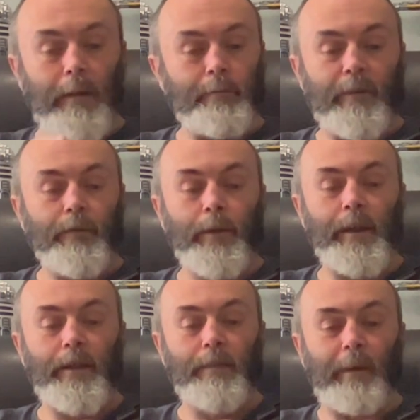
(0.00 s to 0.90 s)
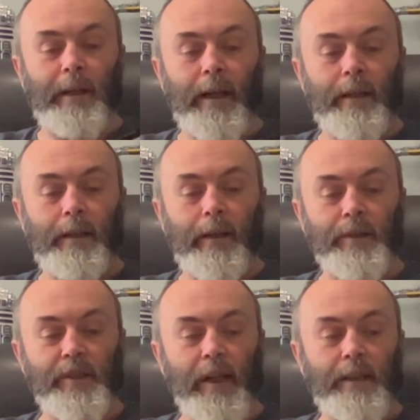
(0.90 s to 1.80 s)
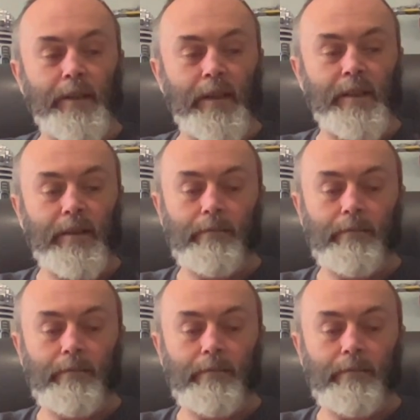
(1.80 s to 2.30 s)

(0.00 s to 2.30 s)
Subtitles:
before you can make any of those changes.